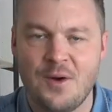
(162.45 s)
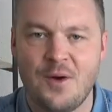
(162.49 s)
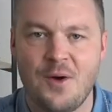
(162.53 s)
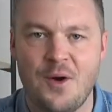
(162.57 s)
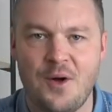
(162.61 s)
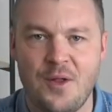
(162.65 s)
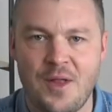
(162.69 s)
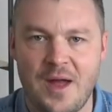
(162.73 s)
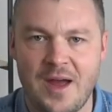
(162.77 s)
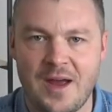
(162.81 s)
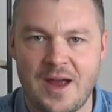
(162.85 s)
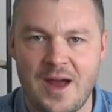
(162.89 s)

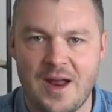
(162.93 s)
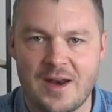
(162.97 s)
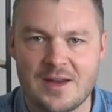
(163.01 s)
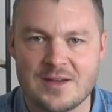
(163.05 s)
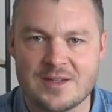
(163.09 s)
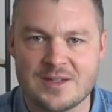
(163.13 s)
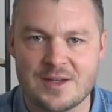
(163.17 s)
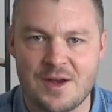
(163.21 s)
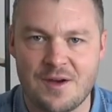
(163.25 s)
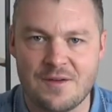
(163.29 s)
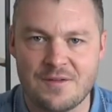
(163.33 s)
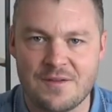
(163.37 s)
All that kind of
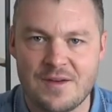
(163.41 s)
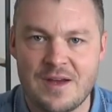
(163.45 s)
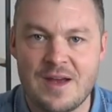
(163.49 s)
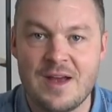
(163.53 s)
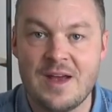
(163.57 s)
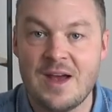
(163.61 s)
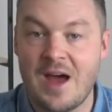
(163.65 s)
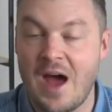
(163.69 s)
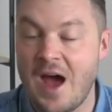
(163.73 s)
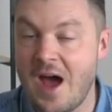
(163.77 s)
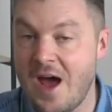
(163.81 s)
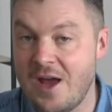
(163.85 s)
stuff.
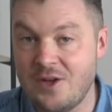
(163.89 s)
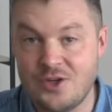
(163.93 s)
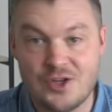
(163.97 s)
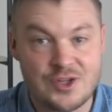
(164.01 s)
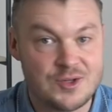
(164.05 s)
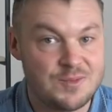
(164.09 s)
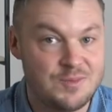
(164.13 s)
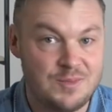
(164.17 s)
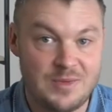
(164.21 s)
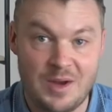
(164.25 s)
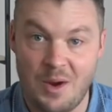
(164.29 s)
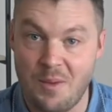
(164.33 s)
Uh,
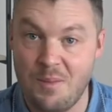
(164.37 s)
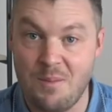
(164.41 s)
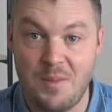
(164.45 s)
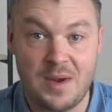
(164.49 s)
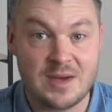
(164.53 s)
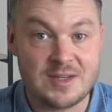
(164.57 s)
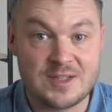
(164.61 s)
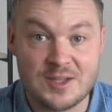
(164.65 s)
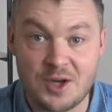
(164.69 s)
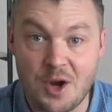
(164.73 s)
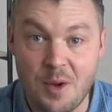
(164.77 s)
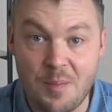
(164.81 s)
just you know,
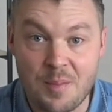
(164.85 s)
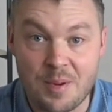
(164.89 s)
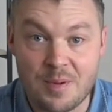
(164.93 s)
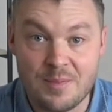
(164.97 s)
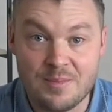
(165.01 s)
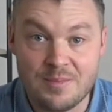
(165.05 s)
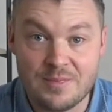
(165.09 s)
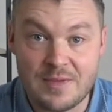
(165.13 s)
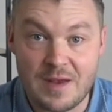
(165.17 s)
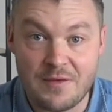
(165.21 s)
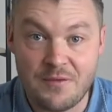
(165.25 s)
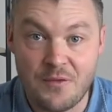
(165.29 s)
mix it up.
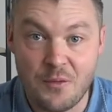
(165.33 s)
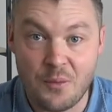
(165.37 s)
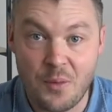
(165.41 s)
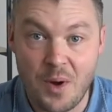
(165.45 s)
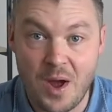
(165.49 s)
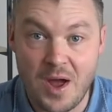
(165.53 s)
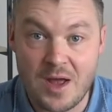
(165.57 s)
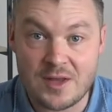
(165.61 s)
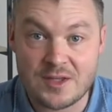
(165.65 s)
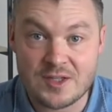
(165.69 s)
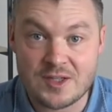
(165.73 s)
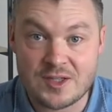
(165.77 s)
Different
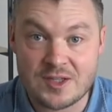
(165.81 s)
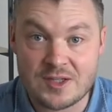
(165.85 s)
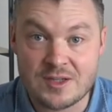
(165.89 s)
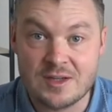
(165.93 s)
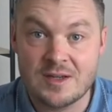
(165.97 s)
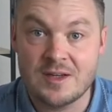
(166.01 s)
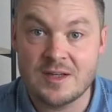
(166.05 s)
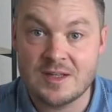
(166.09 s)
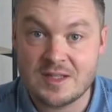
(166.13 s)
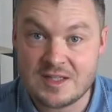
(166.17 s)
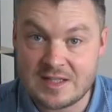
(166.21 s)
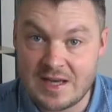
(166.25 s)
words.
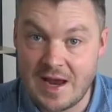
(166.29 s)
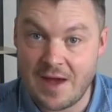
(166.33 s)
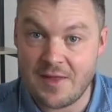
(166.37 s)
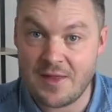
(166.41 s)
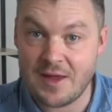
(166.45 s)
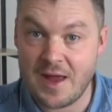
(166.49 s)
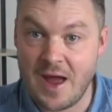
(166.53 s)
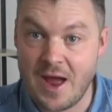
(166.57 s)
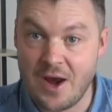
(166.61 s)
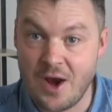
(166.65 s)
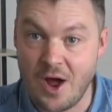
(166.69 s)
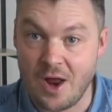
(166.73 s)
See how
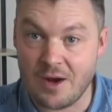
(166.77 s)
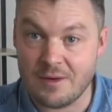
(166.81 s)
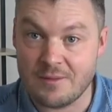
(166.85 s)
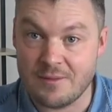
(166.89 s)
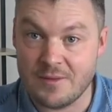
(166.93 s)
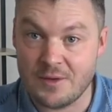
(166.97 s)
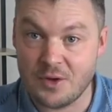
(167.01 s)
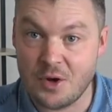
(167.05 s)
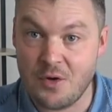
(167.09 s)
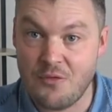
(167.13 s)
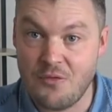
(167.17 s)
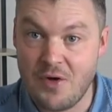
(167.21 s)
they're getting on.
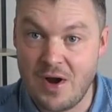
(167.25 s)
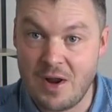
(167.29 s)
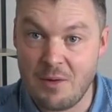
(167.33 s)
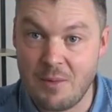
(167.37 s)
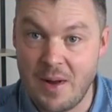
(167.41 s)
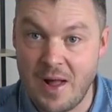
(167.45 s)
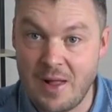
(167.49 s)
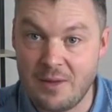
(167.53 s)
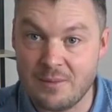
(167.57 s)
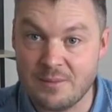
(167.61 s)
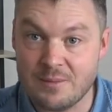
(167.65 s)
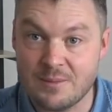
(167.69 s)
They're doing really
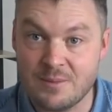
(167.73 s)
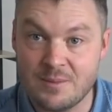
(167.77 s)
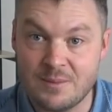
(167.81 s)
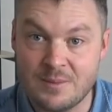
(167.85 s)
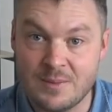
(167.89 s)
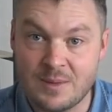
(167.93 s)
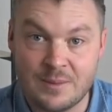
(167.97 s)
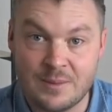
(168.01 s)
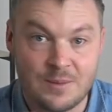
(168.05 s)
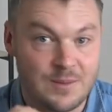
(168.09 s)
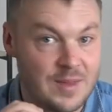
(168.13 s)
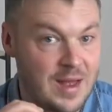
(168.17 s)
well.
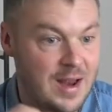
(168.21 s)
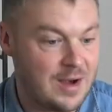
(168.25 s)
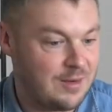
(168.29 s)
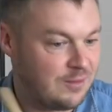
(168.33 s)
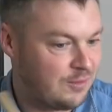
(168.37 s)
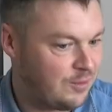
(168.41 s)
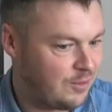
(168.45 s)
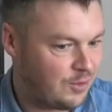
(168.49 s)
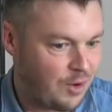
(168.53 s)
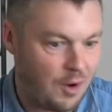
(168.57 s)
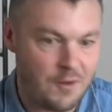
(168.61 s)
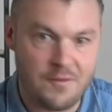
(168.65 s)

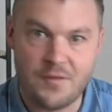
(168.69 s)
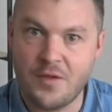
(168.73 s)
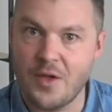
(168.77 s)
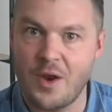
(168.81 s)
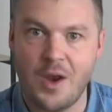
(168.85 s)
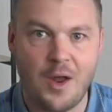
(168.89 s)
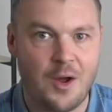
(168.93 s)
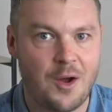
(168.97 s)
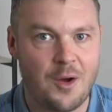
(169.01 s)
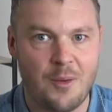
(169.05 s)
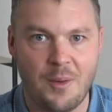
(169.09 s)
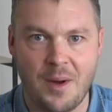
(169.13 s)
Then go for the
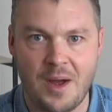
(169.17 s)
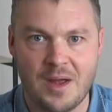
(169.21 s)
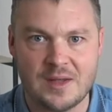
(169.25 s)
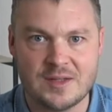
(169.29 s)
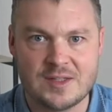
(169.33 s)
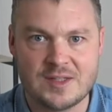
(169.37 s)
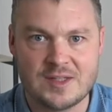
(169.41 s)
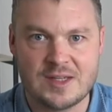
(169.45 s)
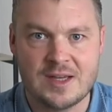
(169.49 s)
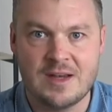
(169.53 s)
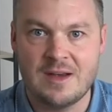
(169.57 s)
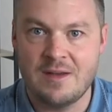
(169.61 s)
longer
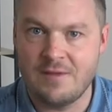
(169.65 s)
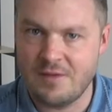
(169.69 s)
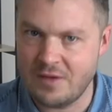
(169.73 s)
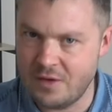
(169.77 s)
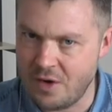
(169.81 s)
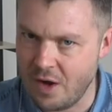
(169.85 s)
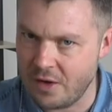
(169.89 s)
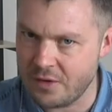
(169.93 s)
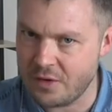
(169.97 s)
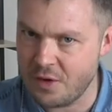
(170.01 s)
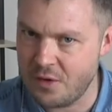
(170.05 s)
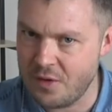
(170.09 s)
words they're
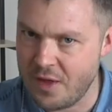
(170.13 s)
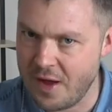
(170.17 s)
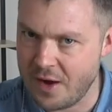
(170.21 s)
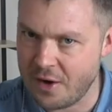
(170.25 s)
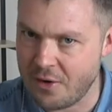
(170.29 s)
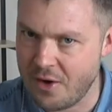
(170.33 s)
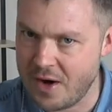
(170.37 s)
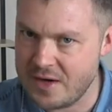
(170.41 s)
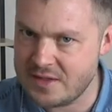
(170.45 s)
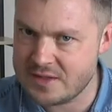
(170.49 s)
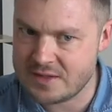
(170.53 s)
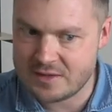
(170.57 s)
not doing that
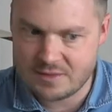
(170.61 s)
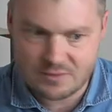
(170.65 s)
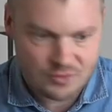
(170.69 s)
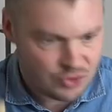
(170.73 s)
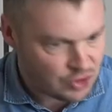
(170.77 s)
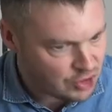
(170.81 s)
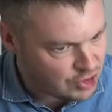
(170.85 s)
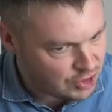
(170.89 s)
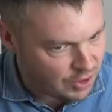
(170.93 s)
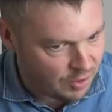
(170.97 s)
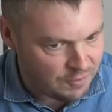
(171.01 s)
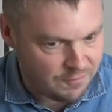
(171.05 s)
great,
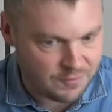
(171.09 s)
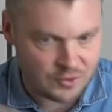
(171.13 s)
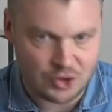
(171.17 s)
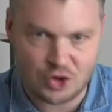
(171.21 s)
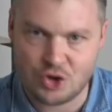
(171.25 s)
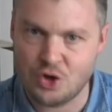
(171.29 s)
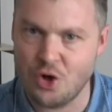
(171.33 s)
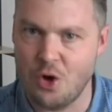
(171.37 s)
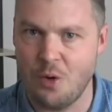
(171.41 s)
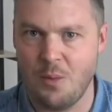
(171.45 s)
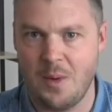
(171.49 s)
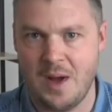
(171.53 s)
just go for
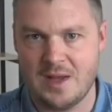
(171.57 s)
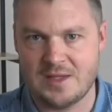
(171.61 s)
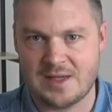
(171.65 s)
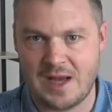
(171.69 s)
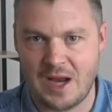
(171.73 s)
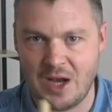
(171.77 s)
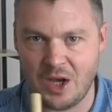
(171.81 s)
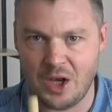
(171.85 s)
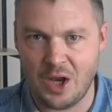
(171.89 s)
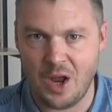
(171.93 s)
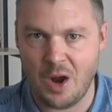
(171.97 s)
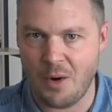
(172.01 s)
short words
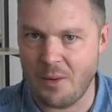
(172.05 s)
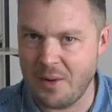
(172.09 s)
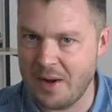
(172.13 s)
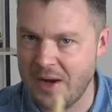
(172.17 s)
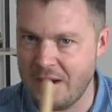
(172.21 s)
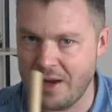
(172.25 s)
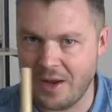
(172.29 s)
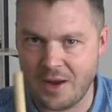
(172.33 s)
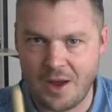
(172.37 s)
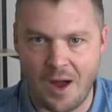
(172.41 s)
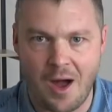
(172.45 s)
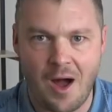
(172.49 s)
like
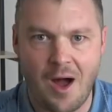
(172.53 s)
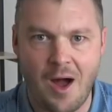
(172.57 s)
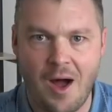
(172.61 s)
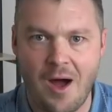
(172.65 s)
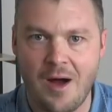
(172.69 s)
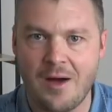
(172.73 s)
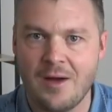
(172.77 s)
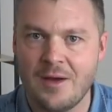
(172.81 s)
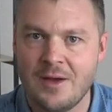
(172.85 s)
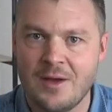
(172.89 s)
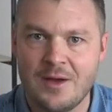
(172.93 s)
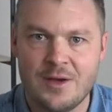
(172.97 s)
lorry,
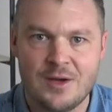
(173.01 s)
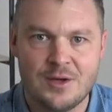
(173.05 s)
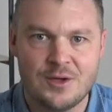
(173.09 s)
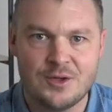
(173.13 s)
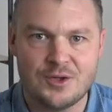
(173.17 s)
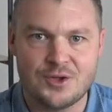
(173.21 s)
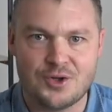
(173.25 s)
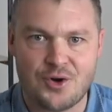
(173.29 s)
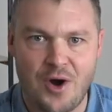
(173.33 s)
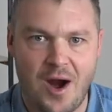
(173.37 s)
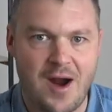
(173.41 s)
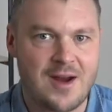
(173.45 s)
car,
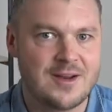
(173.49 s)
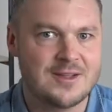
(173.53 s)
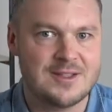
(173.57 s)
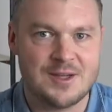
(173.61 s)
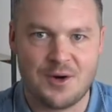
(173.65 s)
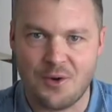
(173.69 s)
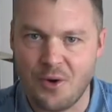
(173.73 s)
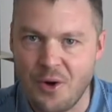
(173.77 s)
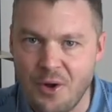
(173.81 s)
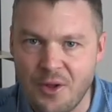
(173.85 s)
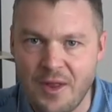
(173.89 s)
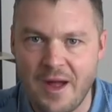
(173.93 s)

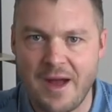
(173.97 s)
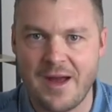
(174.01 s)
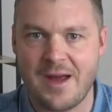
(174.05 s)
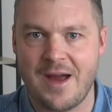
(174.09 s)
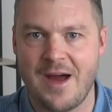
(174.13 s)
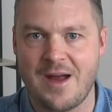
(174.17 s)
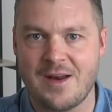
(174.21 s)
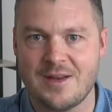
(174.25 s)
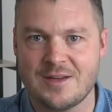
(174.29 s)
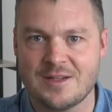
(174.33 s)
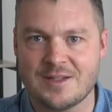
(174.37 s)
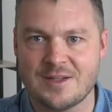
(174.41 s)
tractor, all that
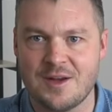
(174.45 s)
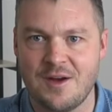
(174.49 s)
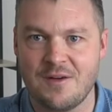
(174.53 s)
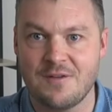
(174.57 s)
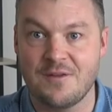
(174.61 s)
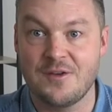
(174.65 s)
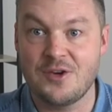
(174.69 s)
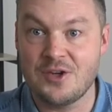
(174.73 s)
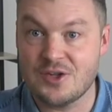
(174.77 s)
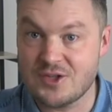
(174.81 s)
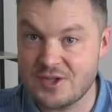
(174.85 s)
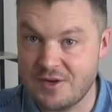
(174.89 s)
kind of
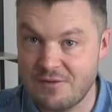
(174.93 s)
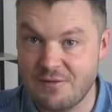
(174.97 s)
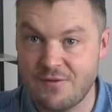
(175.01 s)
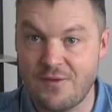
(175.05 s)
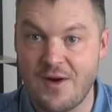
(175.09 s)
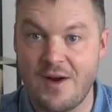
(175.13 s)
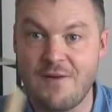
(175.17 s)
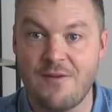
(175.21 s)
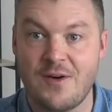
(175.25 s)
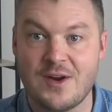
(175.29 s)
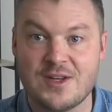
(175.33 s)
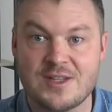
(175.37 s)
stuff. And just a
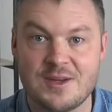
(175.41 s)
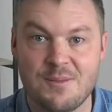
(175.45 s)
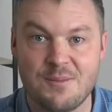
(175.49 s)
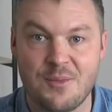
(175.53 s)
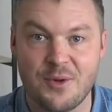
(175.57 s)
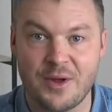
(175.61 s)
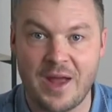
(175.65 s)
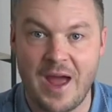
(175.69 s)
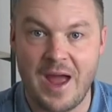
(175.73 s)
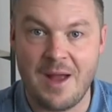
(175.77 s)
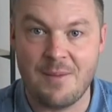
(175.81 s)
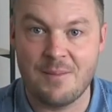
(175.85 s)
very, very
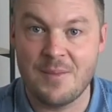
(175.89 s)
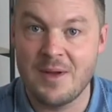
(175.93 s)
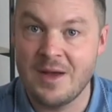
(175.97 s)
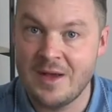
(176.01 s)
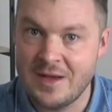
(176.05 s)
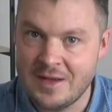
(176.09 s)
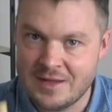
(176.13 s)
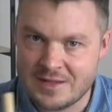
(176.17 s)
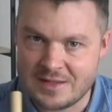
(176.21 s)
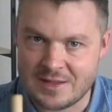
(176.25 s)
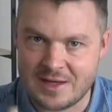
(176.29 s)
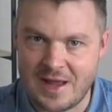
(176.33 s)
simple game
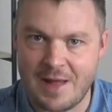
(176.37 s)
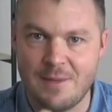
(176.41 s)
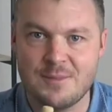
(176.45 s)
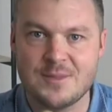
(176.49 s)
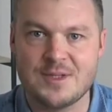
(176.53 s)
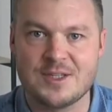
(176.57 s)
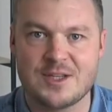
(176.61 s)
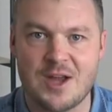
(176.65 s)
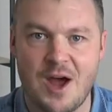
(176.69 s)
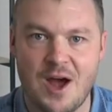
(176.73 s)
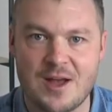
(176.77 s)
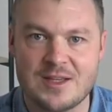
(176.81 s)
to get them
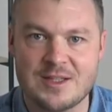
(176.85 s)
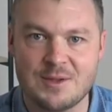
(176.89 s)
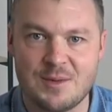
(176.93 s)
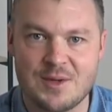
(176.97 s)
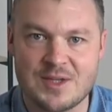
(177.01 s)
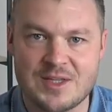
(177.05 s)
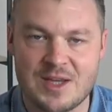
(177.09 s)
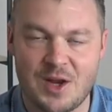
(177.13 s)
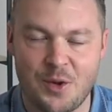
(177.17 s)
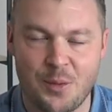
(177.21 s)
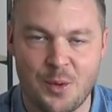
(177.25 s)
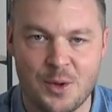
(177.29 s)
started
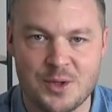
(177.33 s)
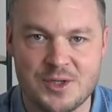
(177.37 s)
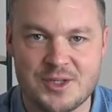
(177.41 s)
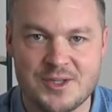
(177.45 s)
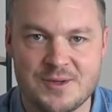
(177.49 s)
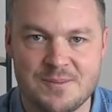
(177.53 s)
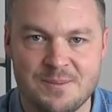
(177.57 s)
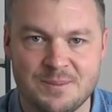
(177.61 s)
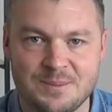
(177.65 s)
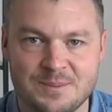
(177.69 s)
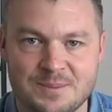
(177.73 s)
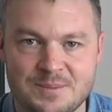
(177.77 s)
with
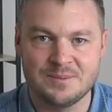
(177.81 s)
syllables.